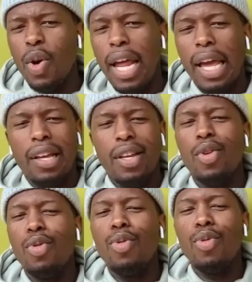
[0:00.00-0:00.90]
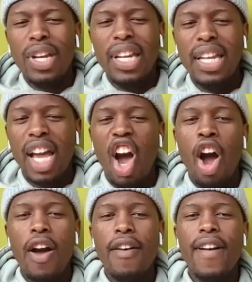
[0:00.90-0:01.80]
like you really
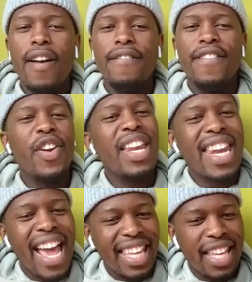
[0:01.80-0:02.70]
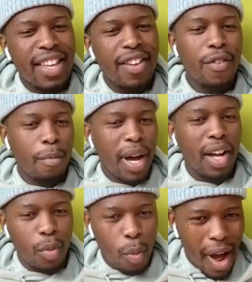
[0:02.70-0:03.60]
are very naive
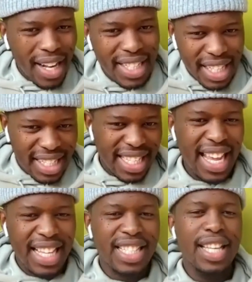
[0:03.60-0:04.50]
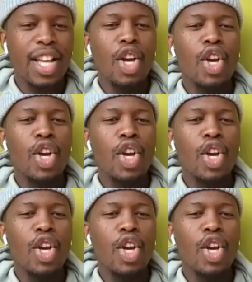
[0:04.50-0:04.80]
about what it takes